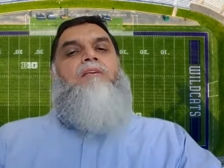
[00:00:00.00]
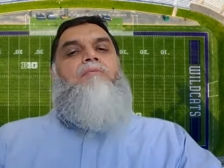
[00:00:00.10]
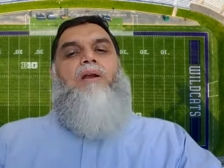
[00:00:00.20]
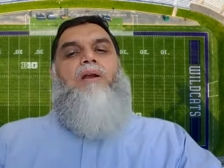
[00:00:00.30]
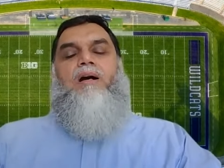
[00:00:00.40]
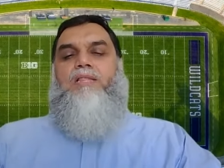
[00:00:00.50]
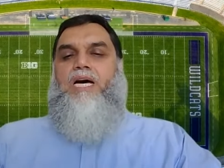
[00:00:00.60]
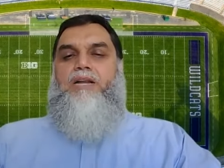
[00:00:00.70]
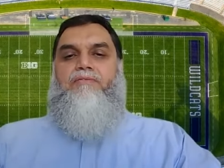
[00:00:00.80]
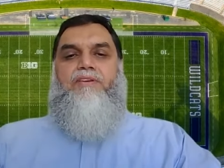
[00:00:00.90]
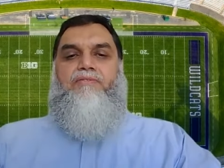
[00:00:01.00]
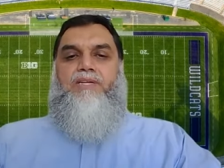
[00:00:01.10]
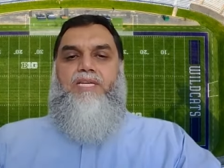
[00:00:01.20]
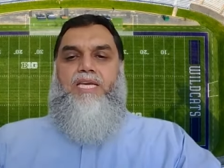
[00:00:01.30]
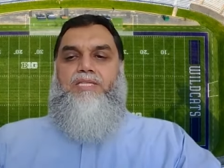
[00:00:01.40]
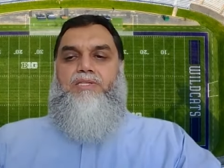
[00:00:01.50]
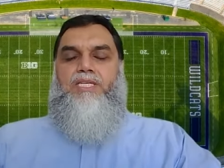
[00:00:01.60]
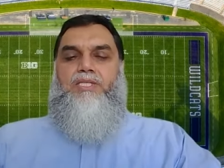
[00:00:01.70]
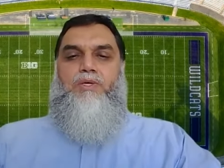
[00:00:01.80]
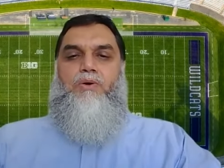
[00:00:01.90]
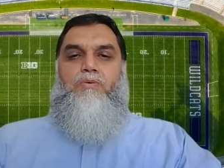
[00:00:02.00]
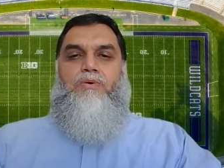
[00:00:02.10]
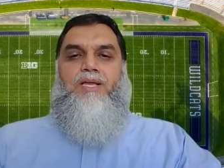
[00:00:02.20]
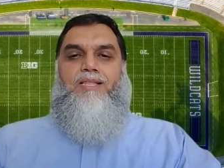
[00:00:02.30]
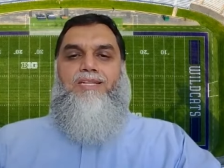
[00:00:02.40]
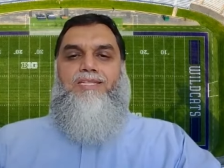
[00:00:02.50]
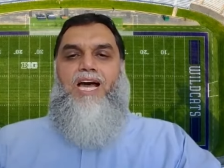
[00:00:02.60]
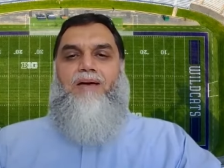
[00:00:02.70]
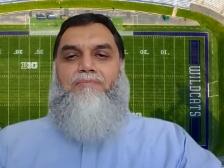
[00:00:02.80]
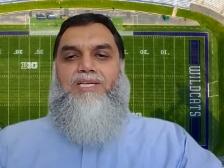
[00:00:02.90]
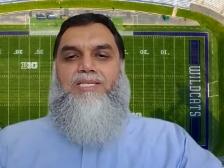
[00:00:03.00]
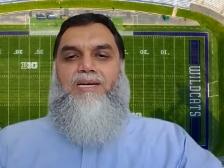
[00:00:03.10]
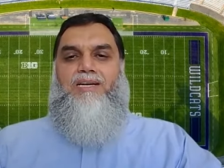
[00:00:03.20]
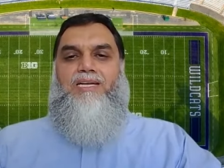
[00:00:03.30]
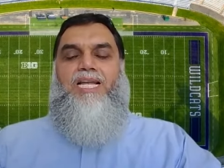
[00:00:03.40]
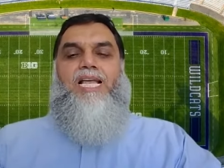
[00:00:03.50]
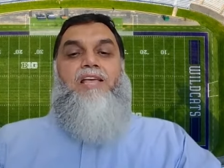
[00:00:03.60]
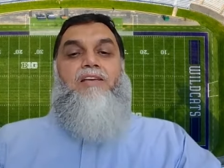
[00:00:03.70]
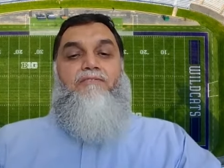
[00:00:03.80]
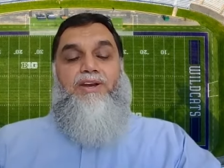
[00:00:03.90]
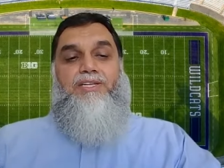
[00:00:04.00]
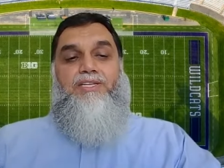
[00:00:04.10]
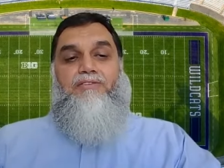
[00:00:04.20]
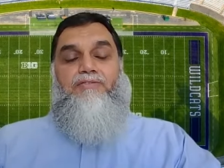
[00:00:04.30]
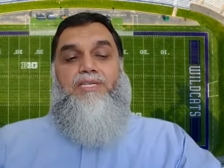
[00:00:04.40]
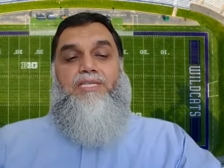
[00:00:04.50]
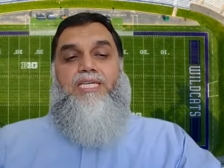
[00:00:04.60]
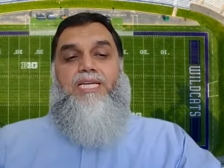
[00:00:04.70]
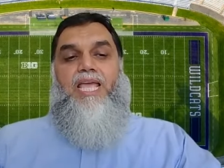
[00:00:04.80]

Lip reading: There are a lot of different case studies. So the topics are very different.